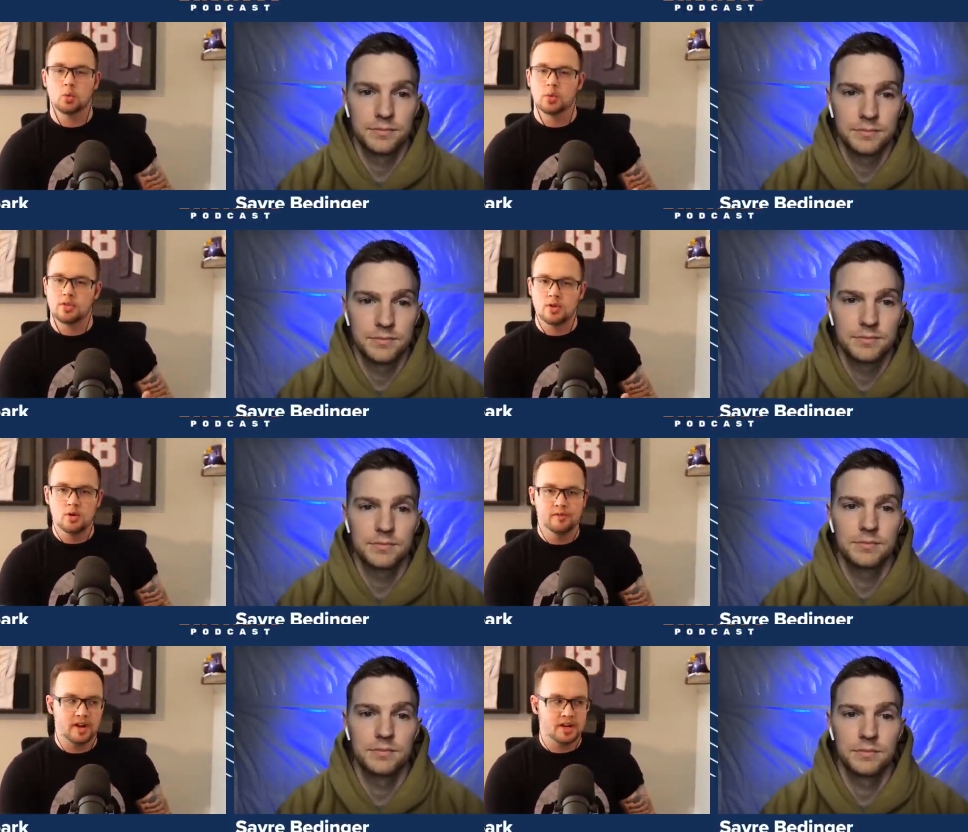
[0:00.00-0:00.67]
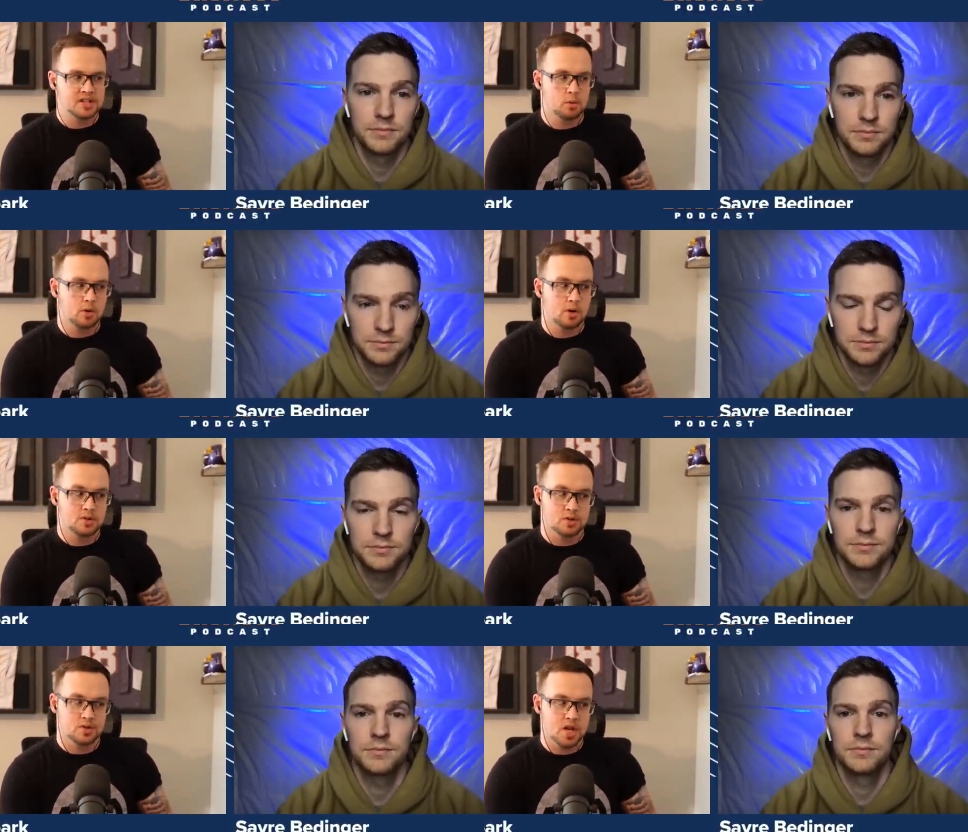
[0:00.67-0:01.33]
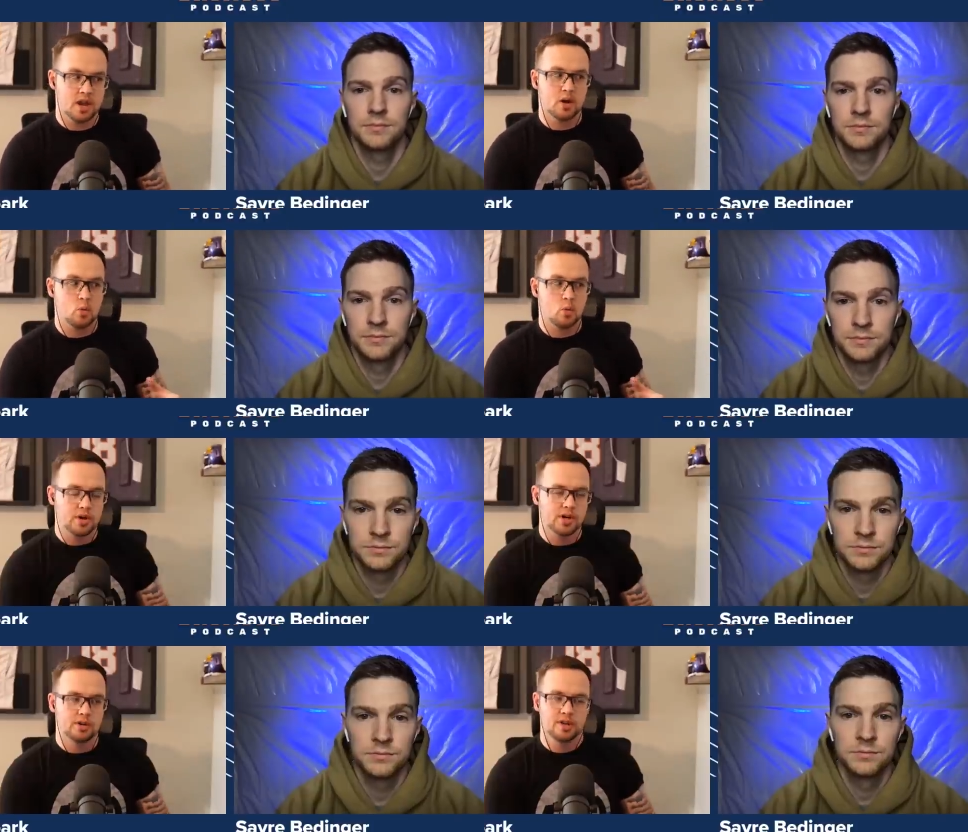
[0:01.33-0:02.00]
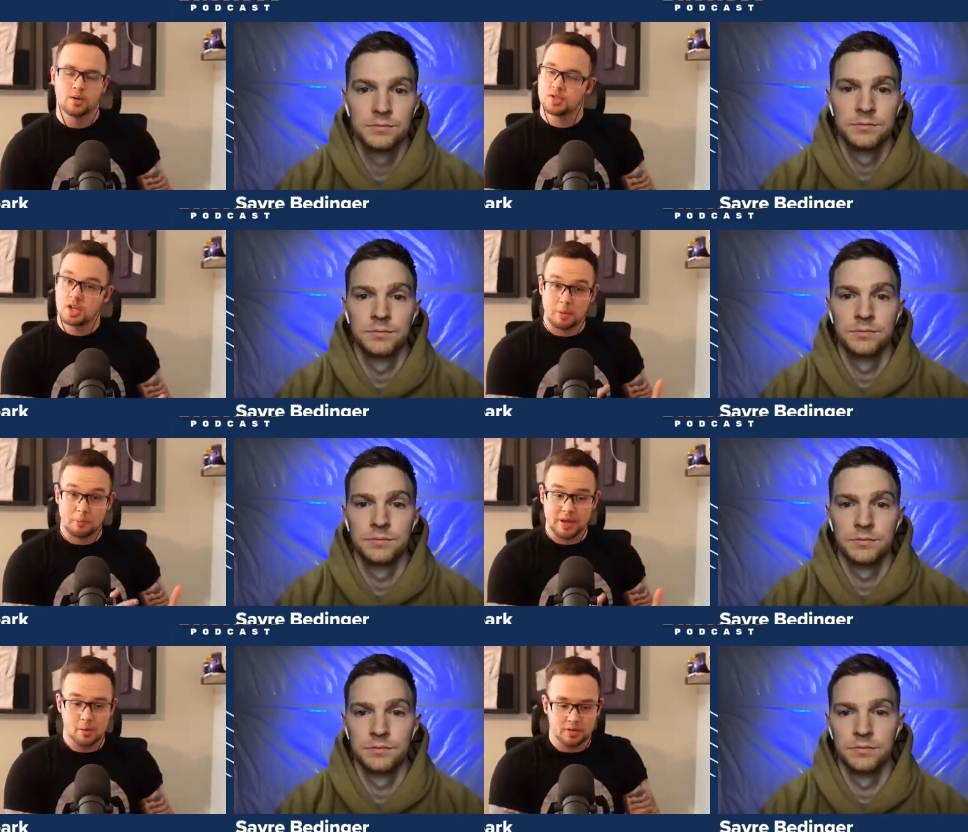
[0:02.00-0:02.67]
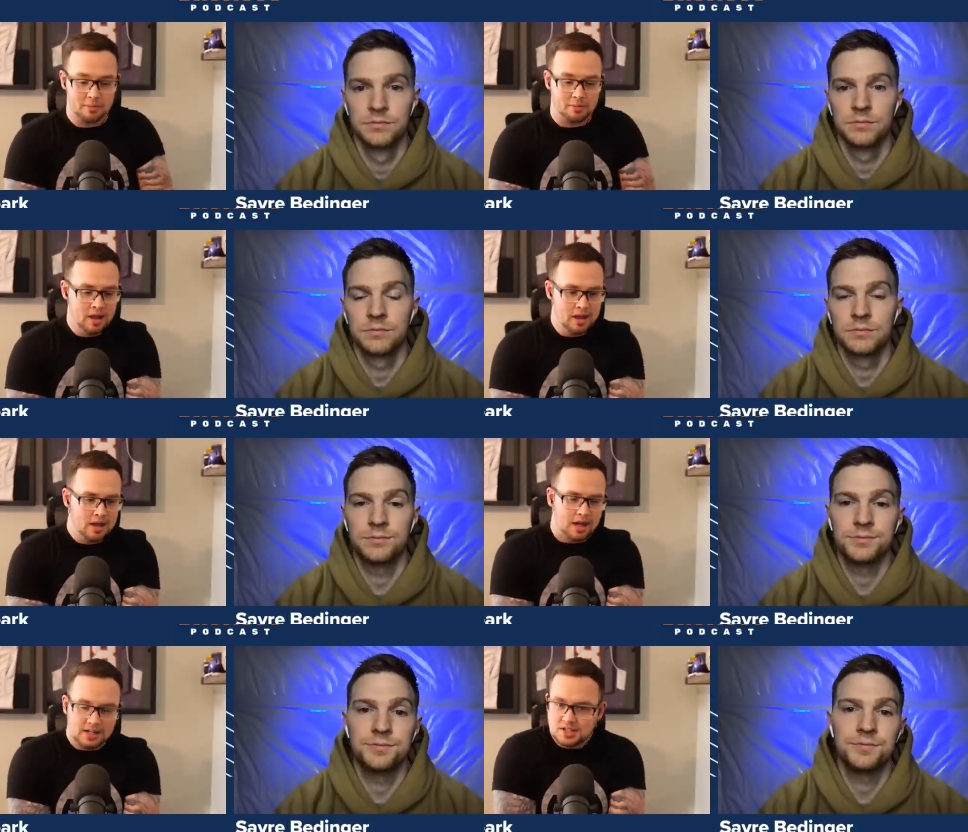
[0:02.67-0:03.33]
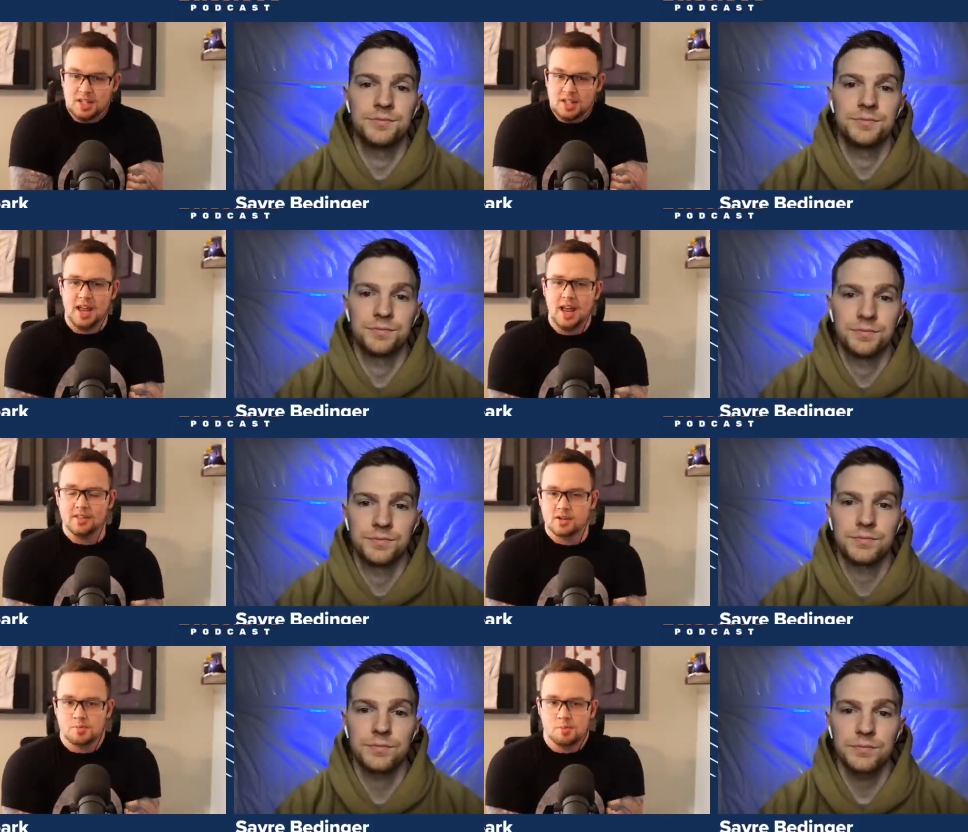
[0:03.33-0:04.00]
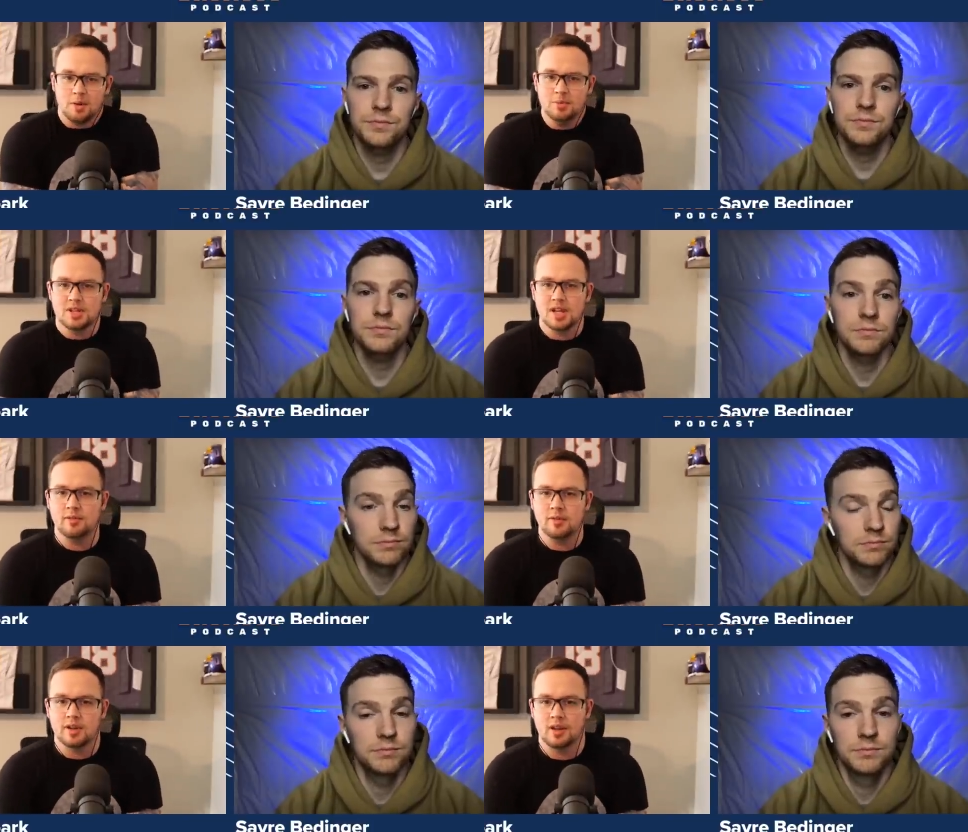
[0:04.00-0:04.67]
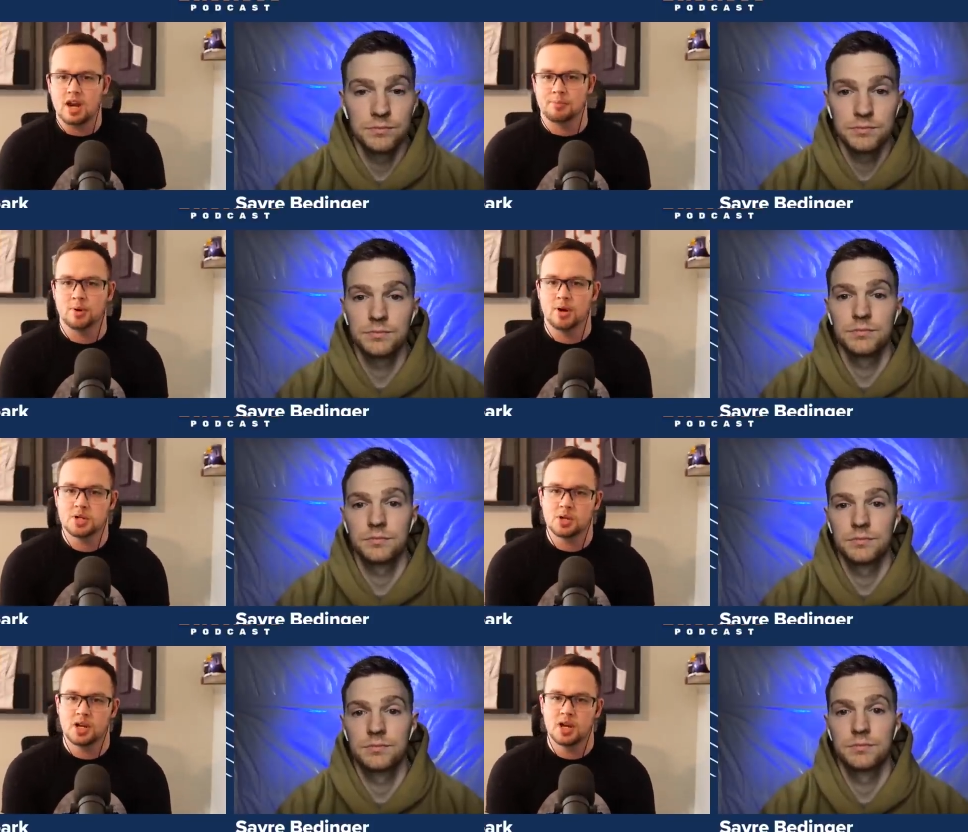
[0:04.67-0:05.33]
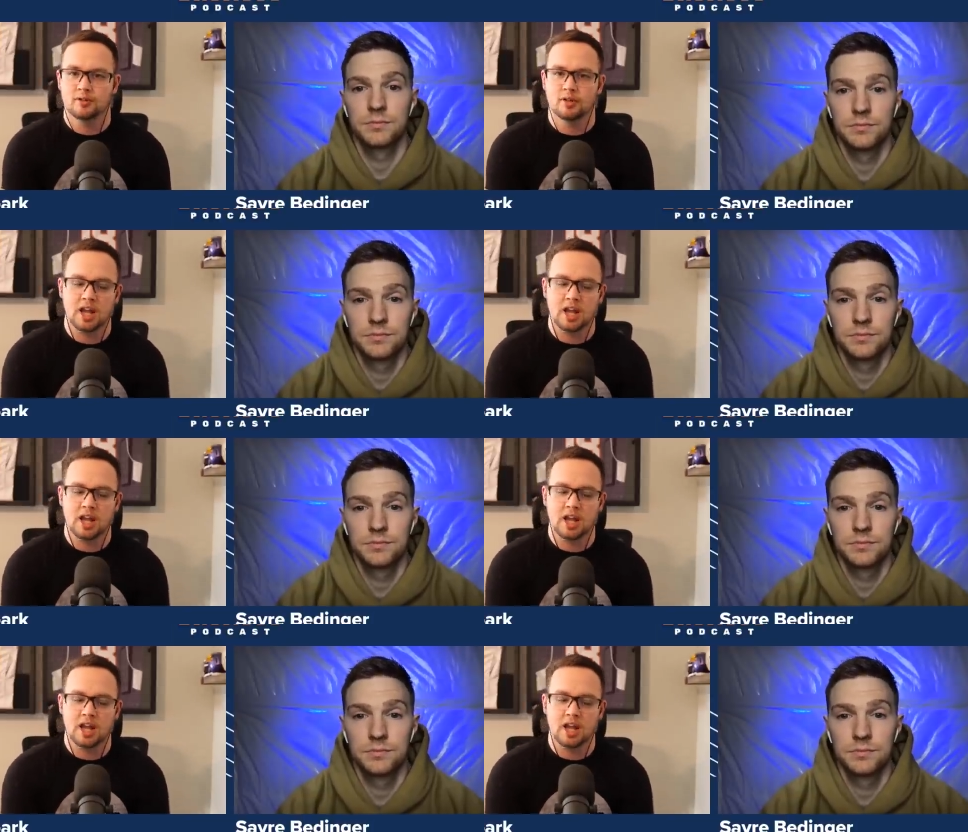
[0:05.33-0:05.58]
Speaker 1: year with two vets that were also signed on one year deals to compete with him. I say, yeah, there's probably definitely a lot of pressure here for